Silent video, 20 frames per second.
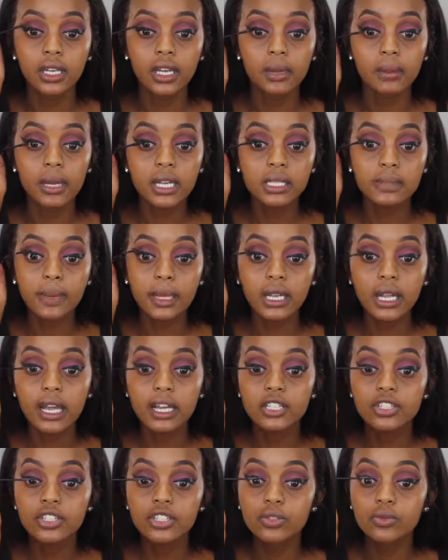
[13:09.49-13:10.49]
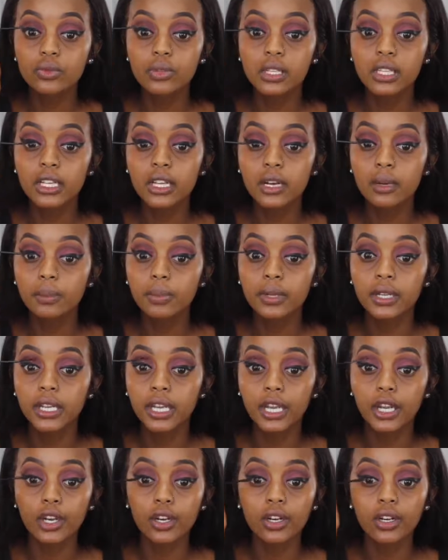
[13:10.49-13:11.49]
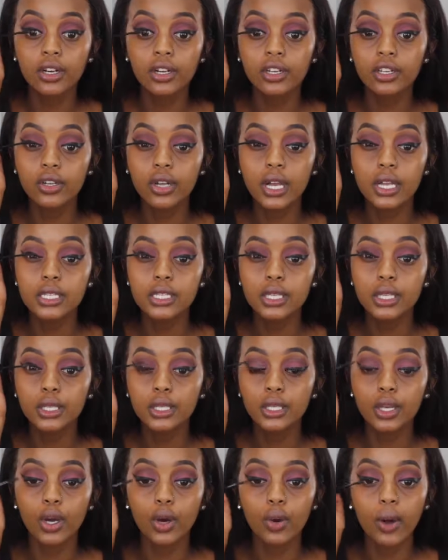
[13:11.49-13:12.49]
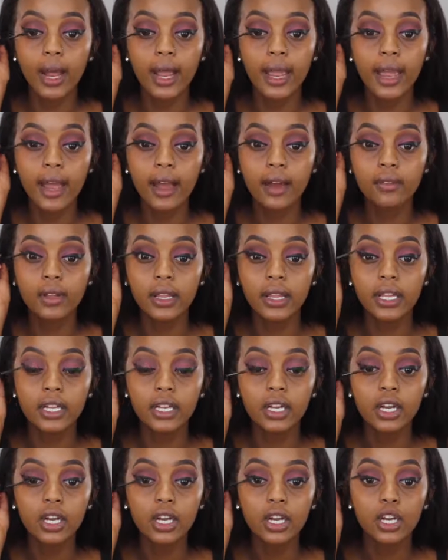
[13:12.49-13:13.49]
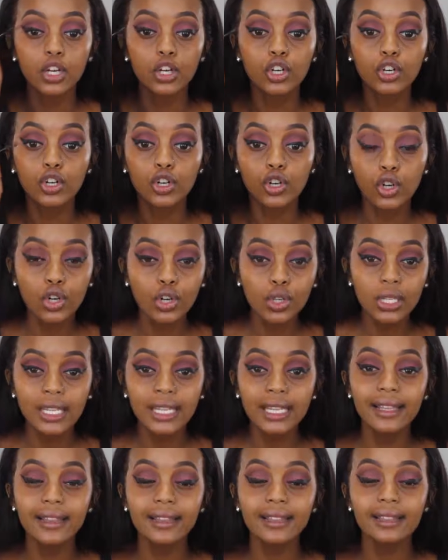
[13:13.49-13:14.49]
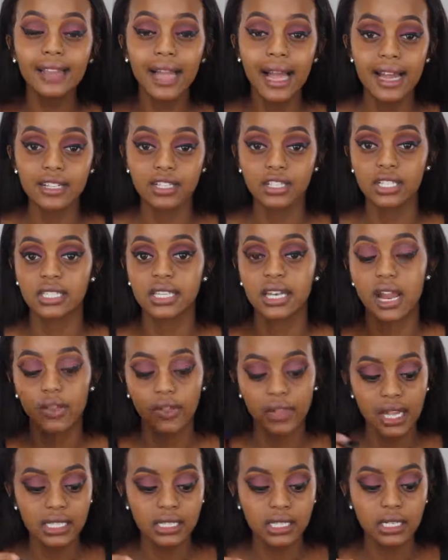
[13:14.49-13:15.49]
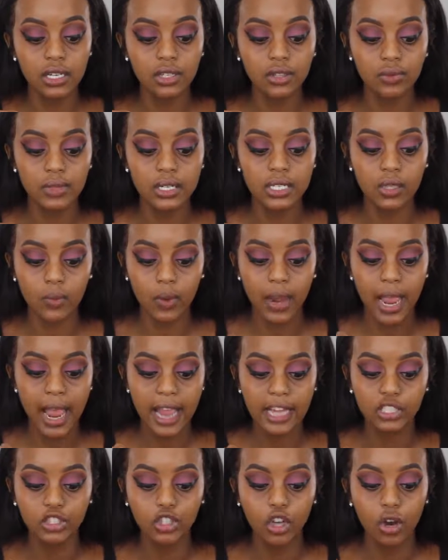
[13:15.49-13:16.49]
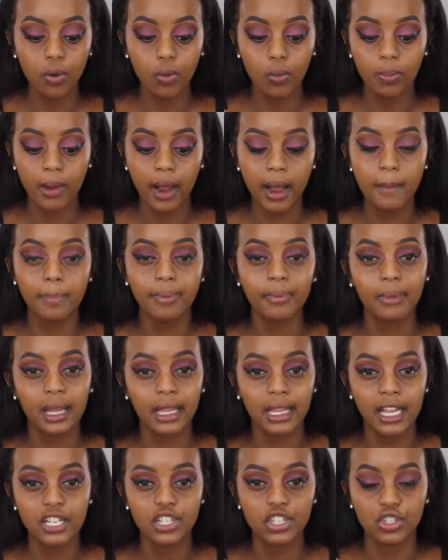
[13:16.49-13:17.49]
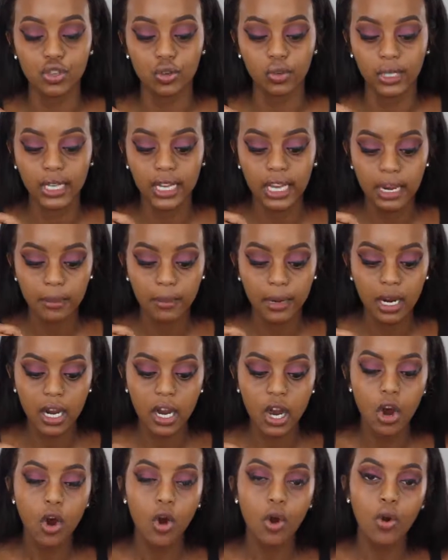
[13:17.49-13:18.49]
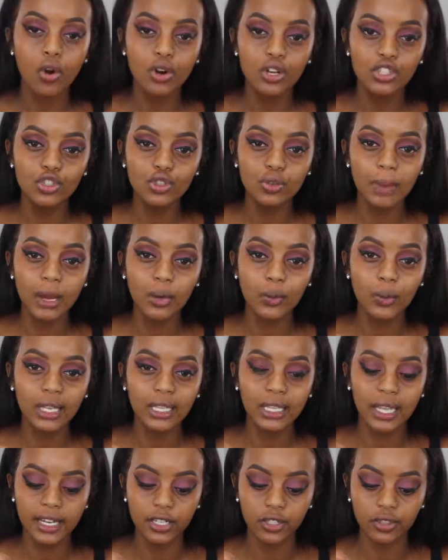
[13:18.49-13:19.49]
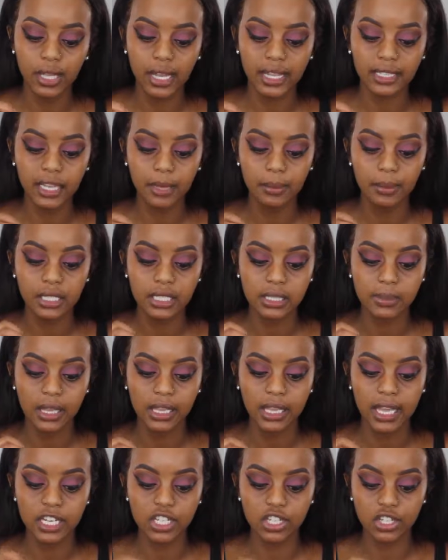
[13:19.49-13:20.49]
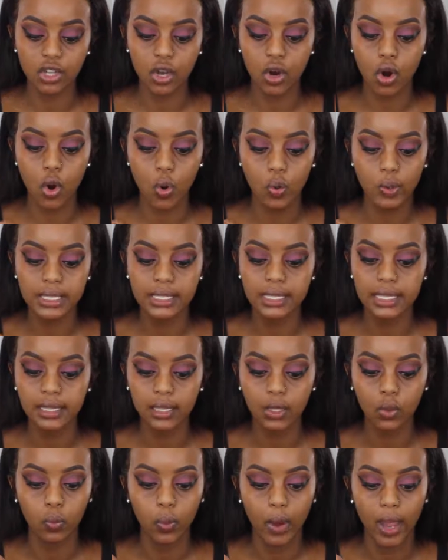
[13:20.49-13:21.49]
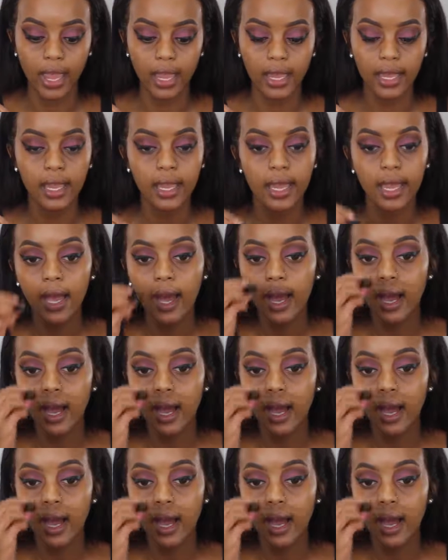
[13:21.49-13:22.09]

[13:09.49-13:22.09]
It makes my lashes really appear. You guys know I have like curly lashes. Now that's another reason why I don't pop my lashes on camera or do my wing liner like that, because my lashes are always in the way.